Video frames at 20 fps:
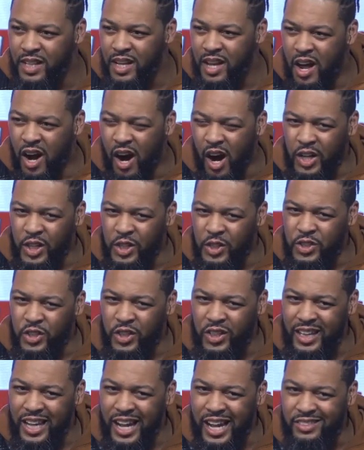Are you sure
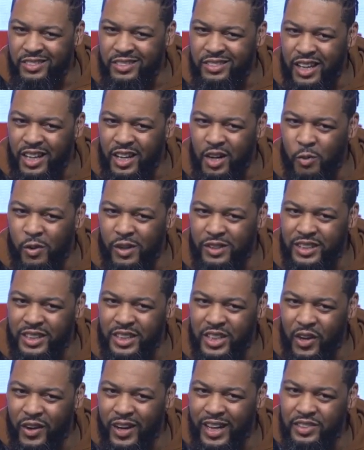God said or was it
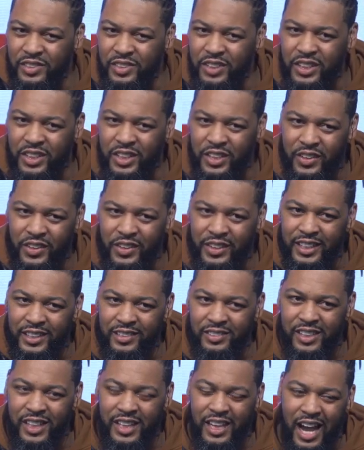your insecurity
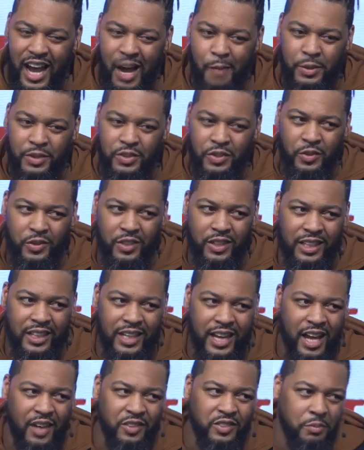seeing an opportunity
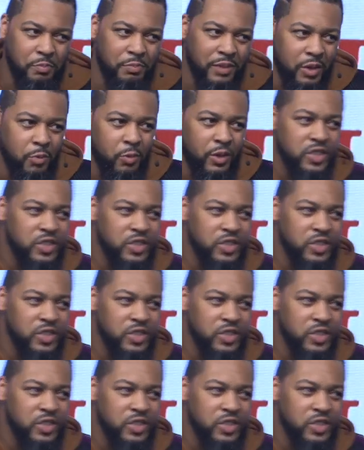now to be what